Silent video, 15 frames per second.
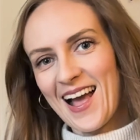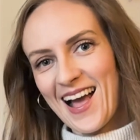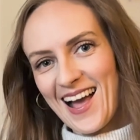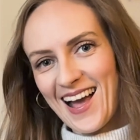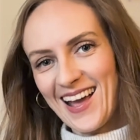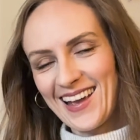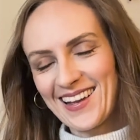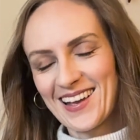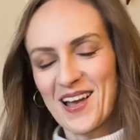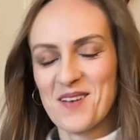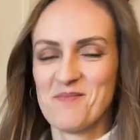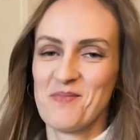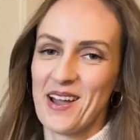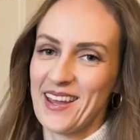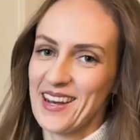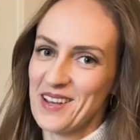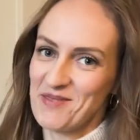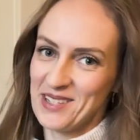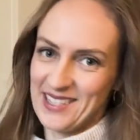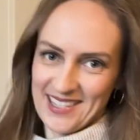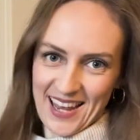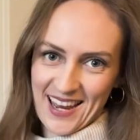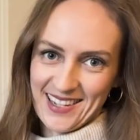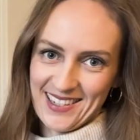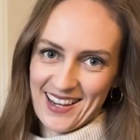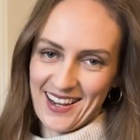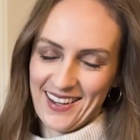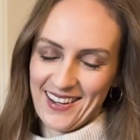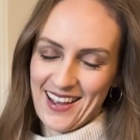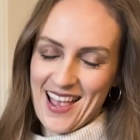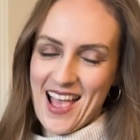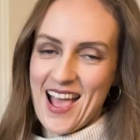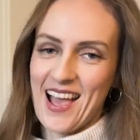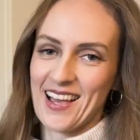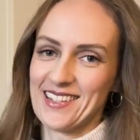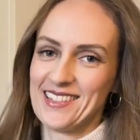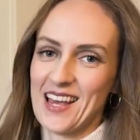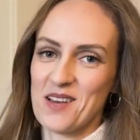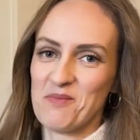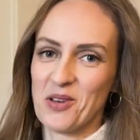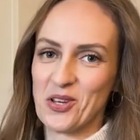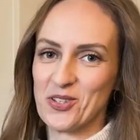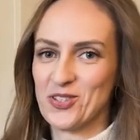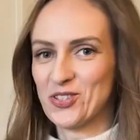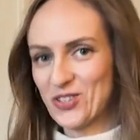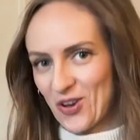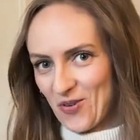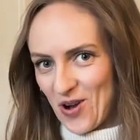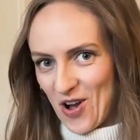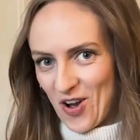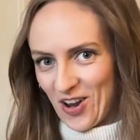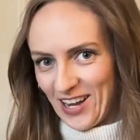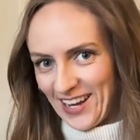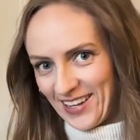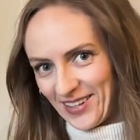Hi, my name is Tanya and I'm a sewaholic.